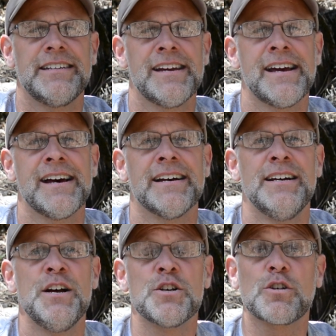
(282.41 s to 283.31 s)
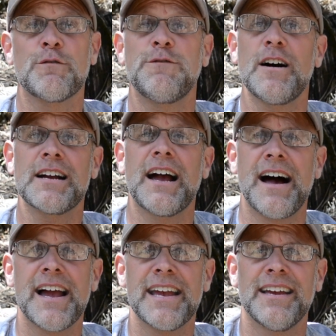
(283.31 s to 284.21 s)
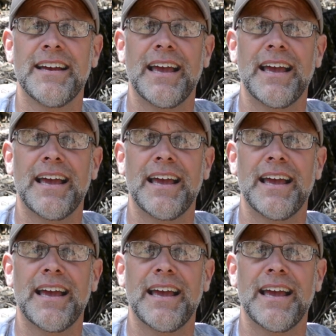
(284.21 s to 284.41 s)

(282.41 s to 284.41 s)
Yeah. So fungi